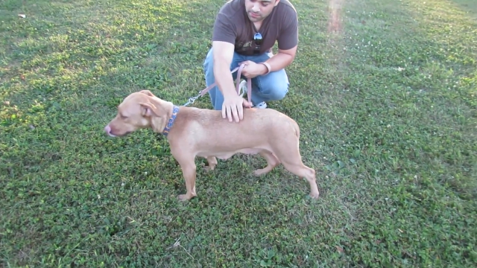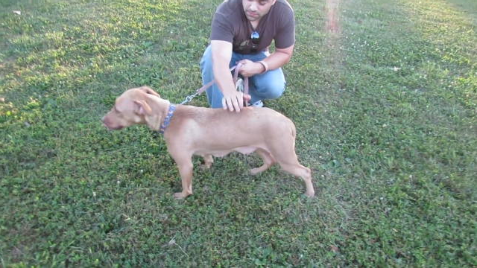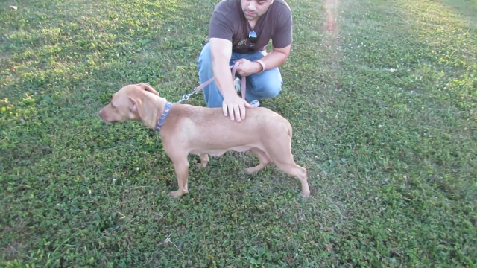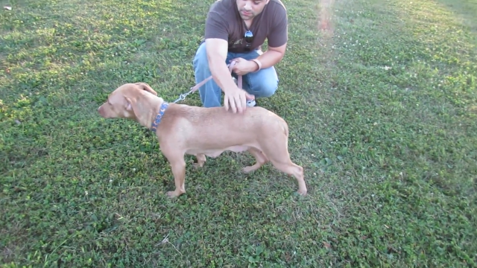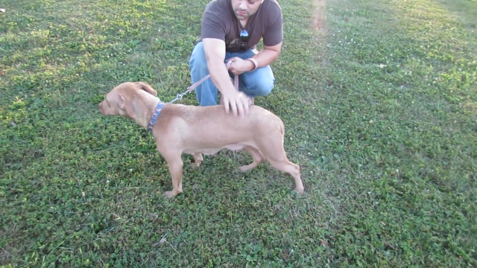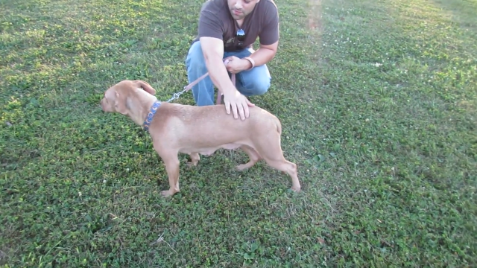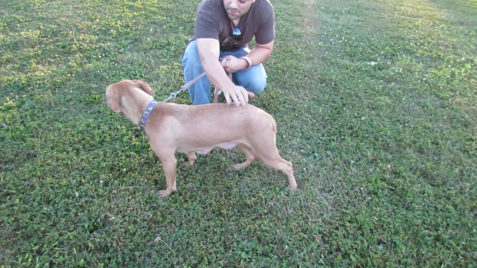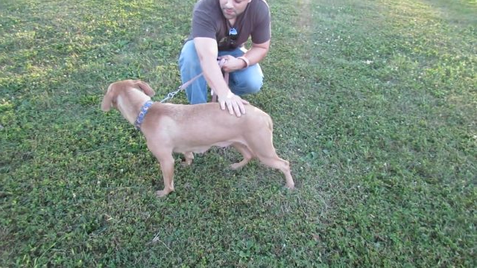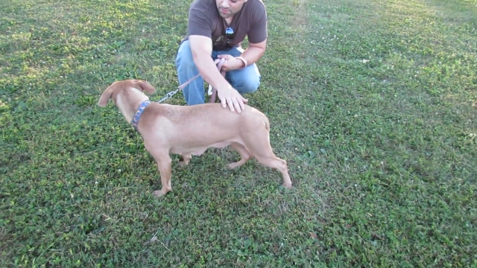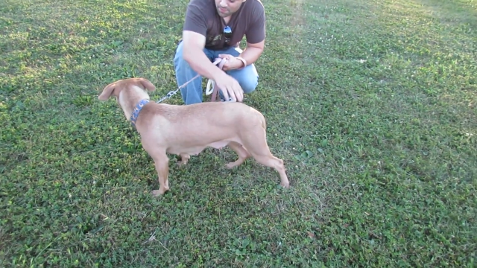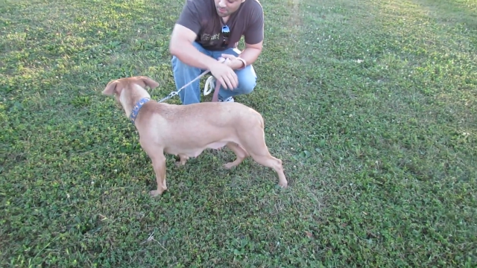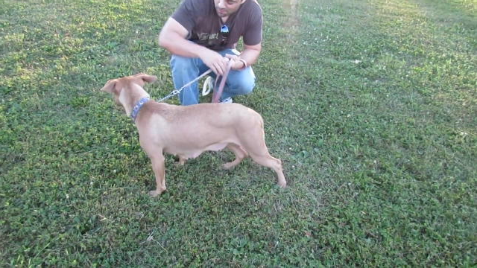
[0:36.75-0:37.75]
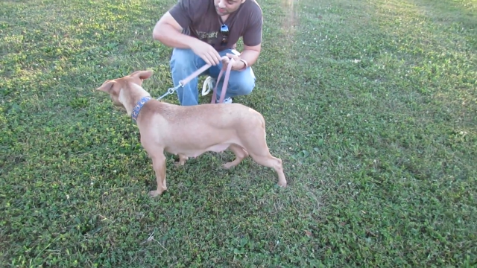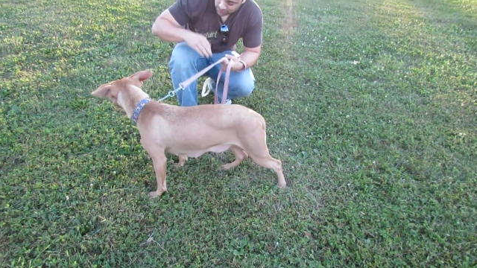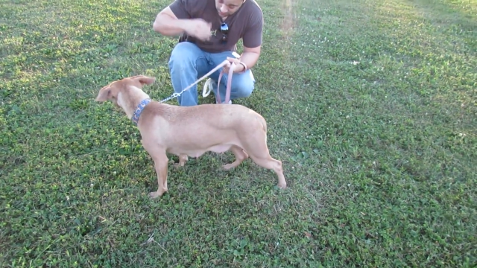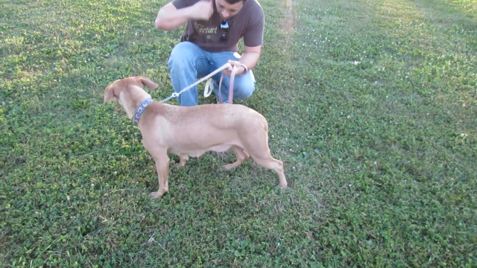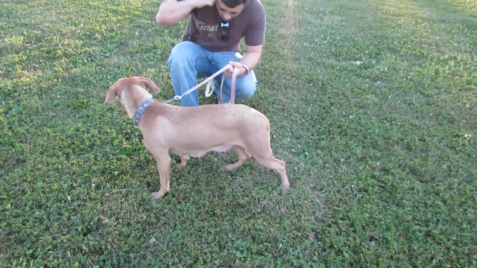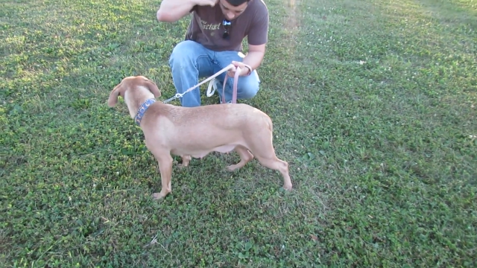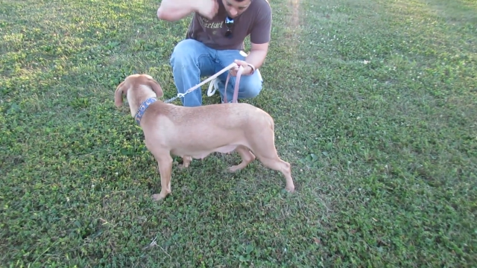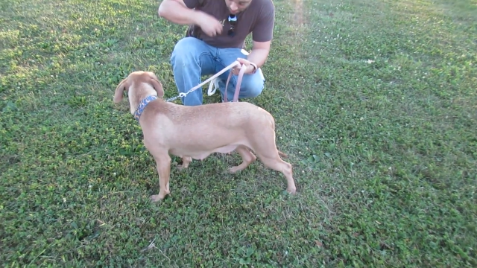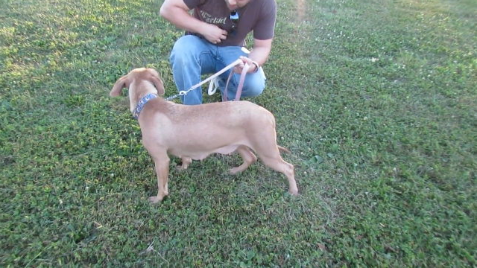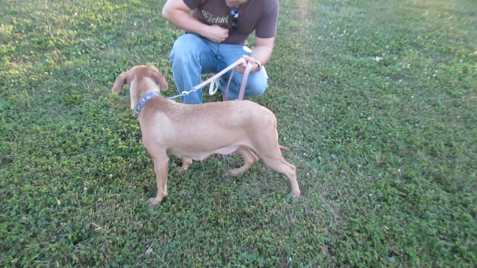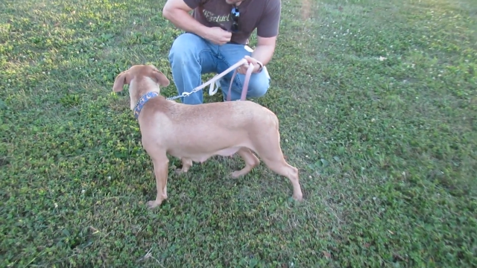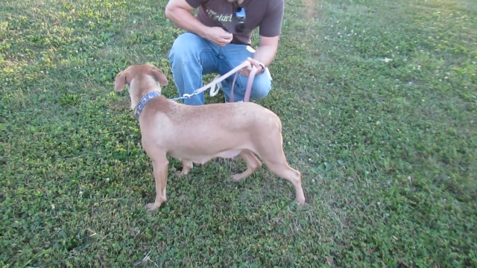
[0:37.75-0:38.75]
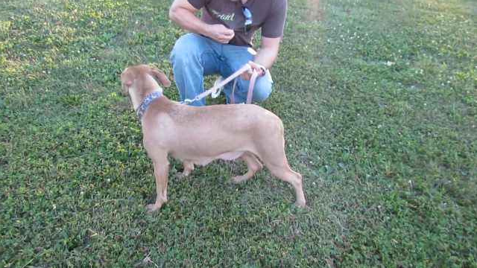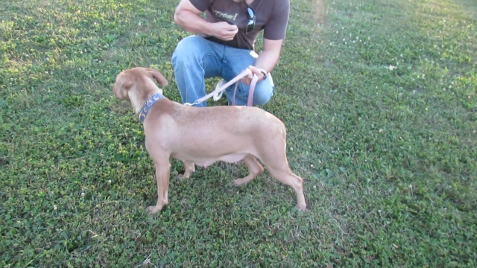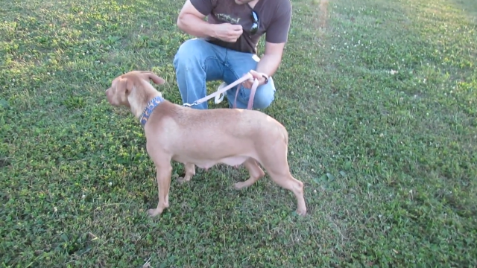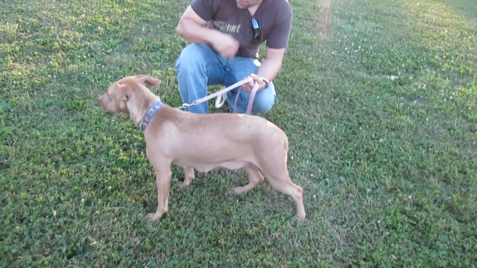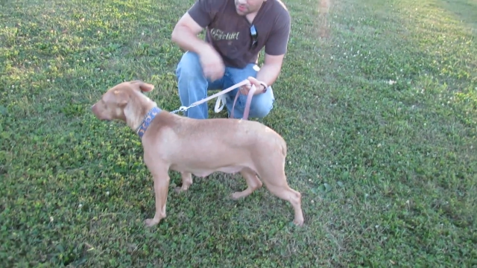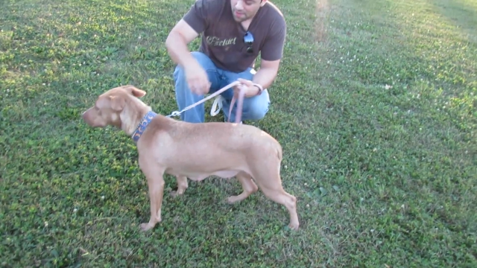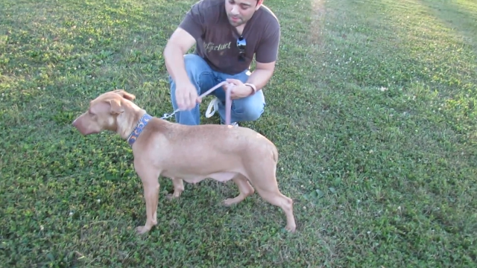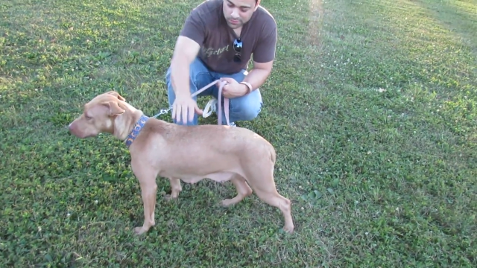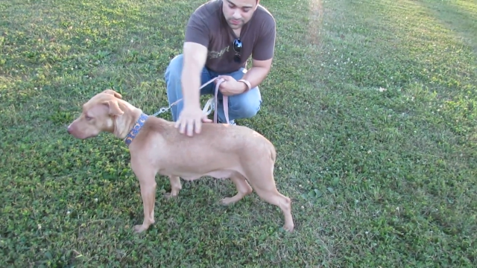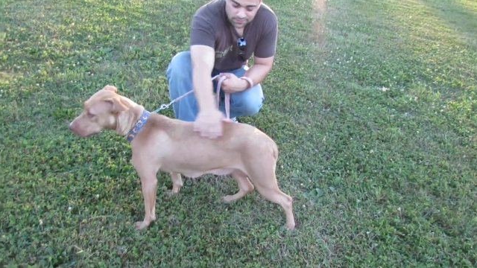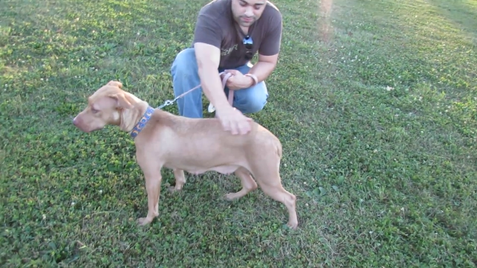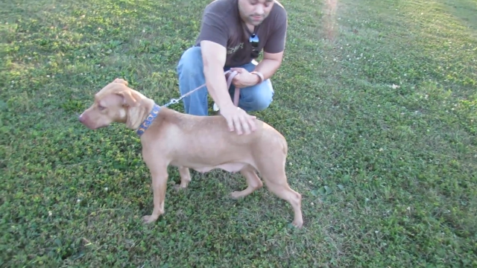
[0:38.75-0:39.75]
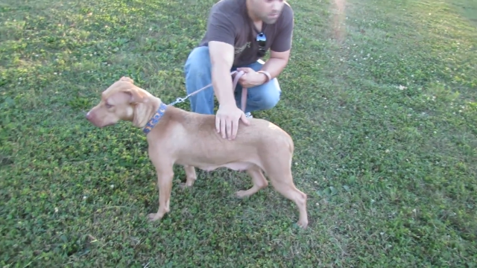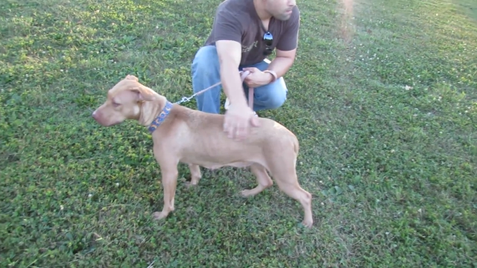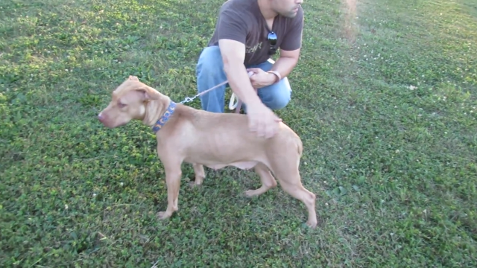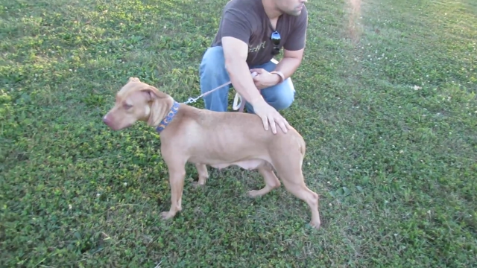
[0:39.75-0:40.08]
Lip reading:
(no speaker visible)